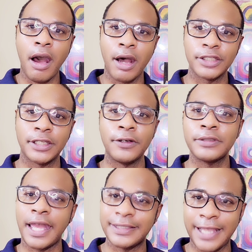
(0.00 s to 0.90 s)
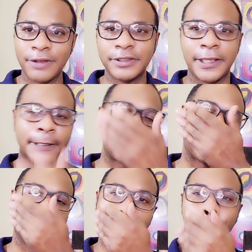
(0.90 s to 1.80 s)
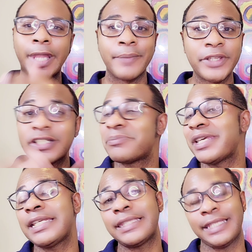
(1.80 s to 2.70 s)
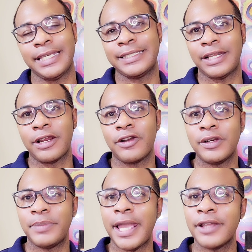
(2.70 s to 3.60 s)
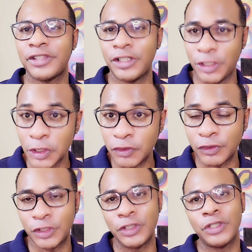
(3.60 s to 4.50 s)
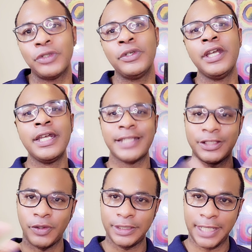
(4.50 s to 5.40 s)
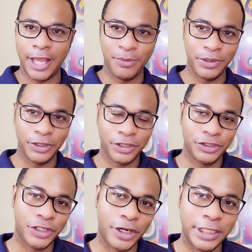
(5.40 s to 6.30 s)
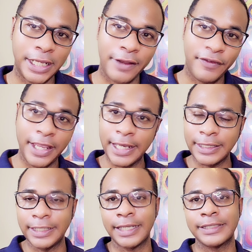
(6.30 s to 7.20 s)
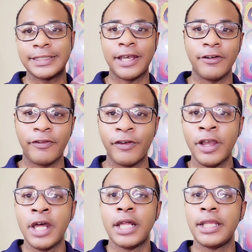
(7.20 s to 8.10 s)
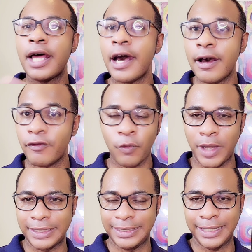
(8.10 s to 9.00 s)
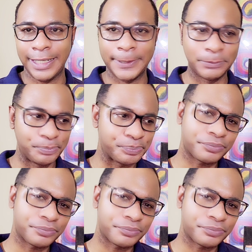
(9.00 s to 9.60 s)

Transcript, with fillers: Also, that's out there. Um, there's many things that are going to be out there useful to you that's going to help you on your journey of healing and self-love once again.